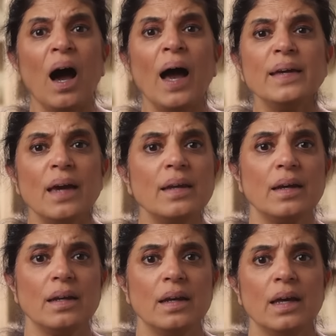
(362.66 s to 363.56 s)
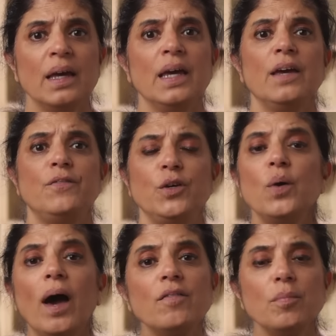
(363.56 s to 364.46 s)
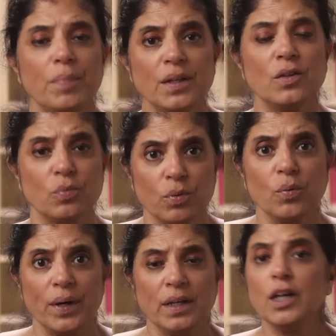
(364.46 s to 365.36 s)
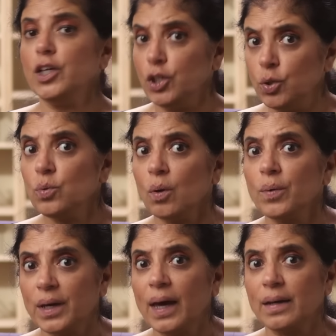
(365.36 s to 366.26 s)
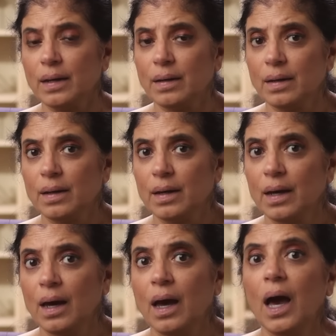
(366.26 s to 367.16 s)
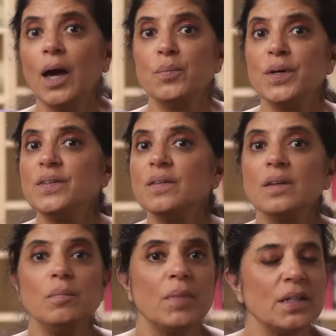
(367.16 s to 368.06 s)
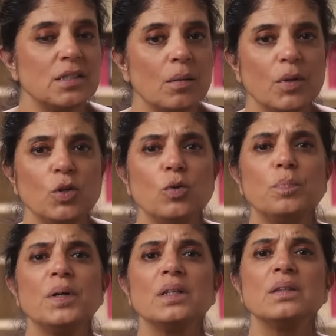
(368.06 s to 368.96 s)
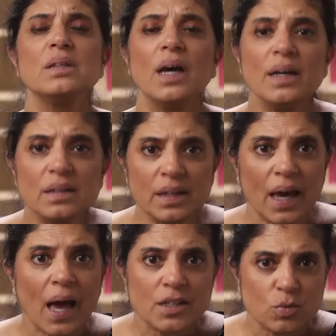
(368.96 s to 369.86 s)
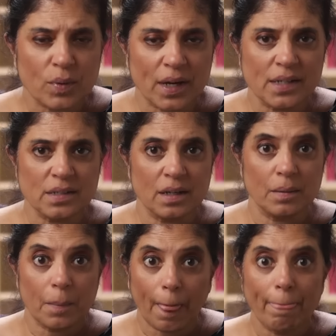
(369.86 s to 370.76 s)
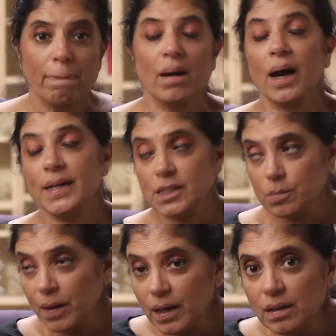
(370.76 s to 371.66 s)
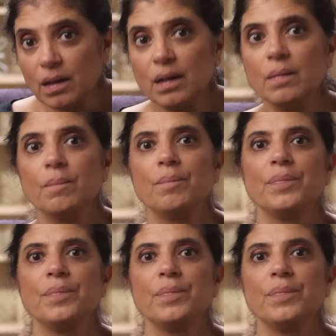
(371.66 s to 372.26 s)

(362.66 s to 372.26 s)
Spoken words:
I get it. If you haven't been through it, you don't get it. I recently met someone who politely asked what I did. I explained it.